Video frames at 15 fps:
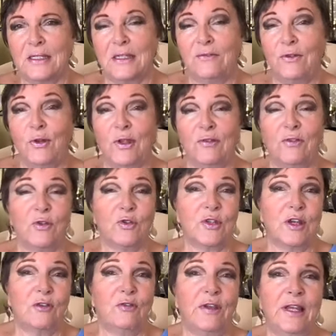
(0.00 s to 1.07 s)
if you give
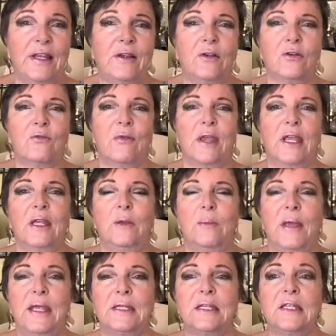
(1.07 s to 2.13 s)
yourself healing on a regular
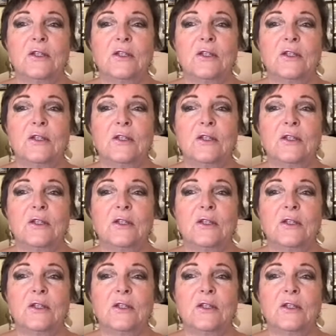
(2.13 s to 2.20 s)
basis,